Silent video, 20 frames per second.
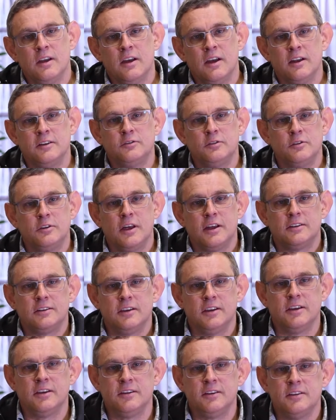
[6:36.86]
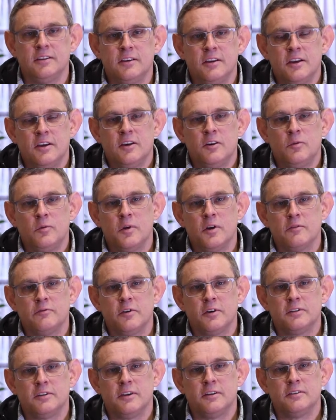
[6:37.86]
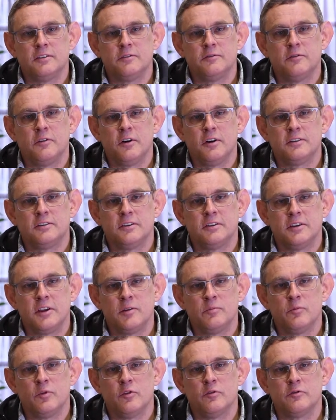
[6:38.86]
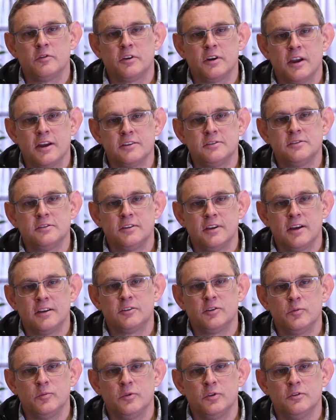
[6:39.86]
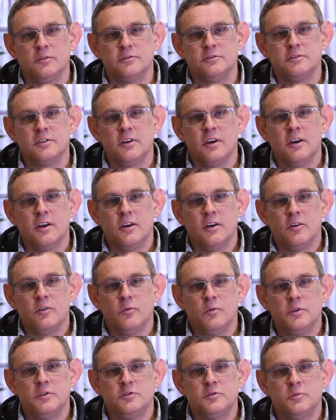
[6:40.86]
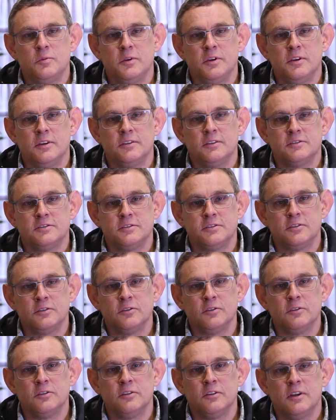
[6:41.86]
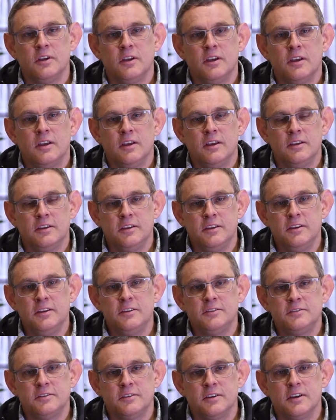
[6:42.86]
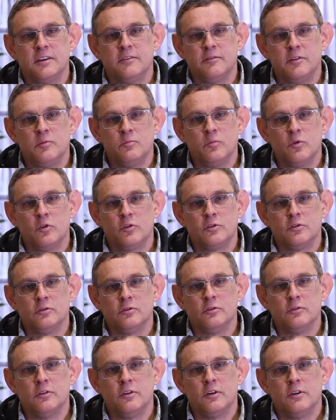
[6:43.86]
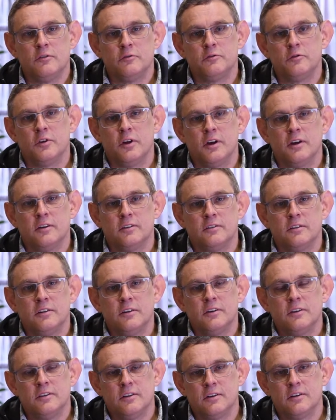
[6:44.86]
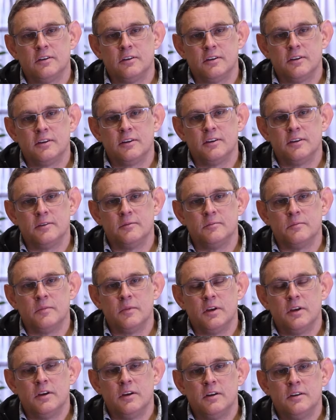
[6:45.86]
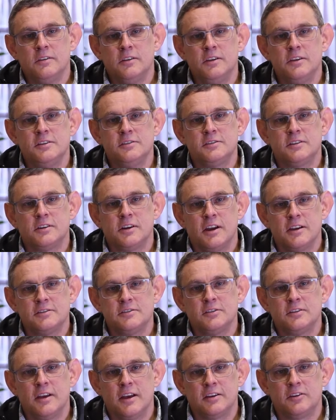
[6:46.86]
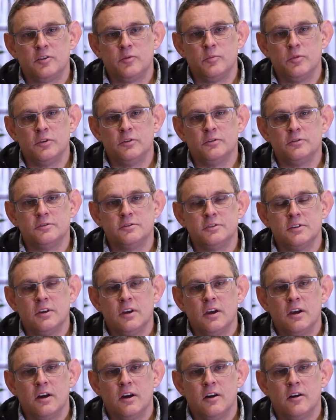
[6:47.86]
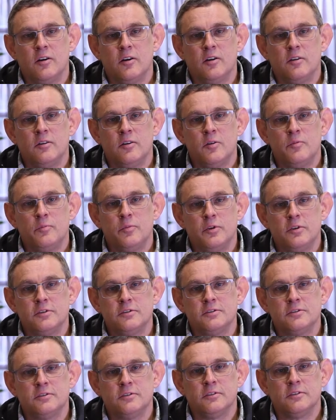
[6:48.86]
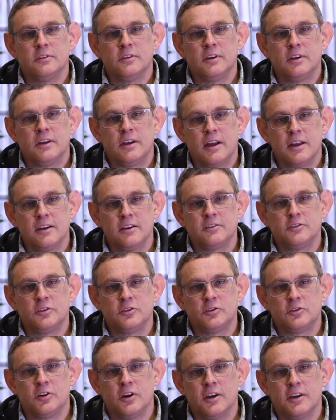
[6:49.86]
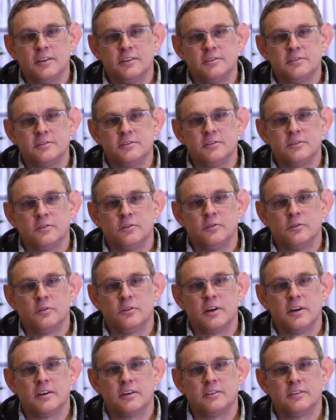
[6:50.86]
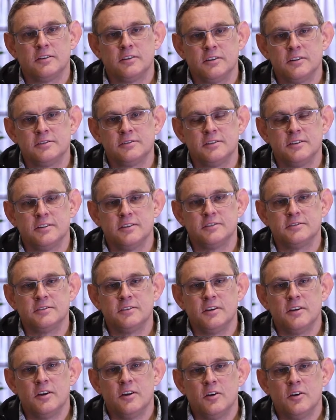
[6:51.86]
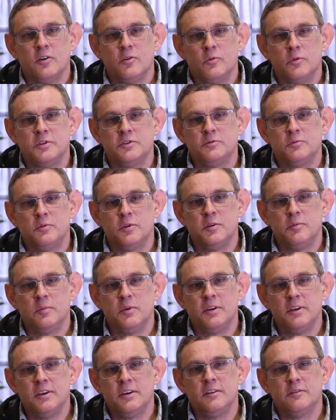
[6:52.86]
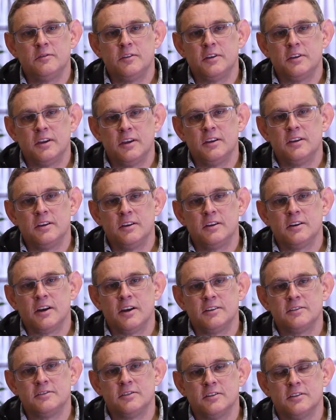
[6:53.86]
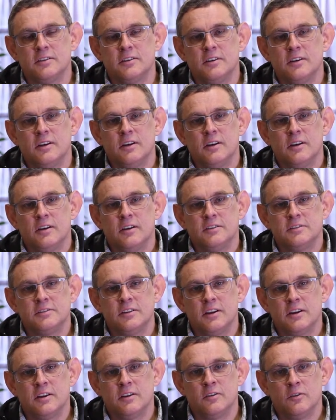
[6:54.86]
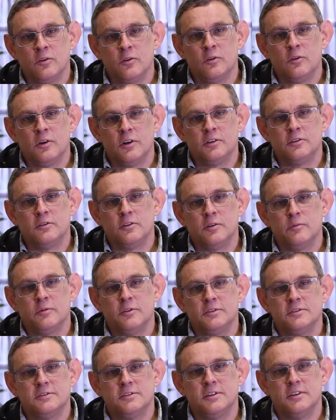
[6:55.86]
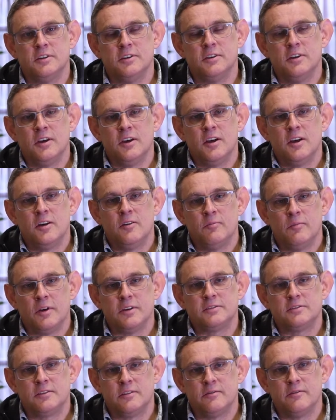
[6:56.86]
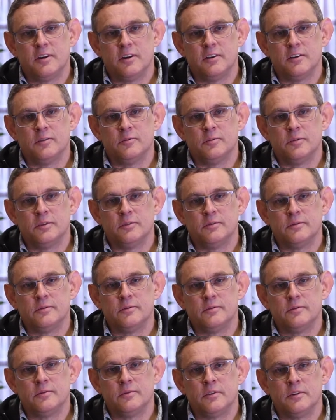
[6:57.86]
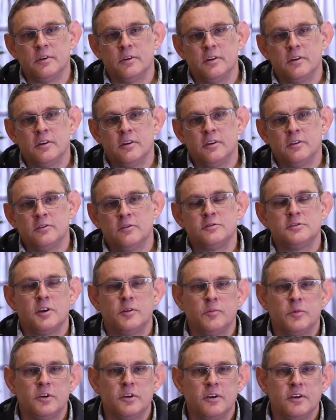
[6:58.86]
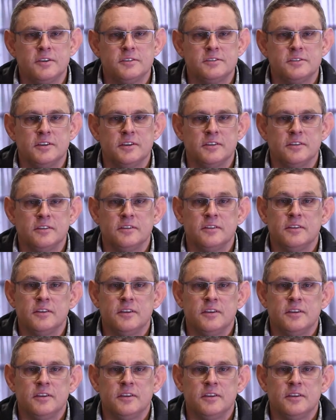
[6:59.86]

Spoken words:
And to that end, we have identified a number of graduate attributes which we instill in each and every module throughout the curriculum. These graduate attributes are personal character traits or characteristics which we believe that any graduate studying law at UWC must develop. To summarize then,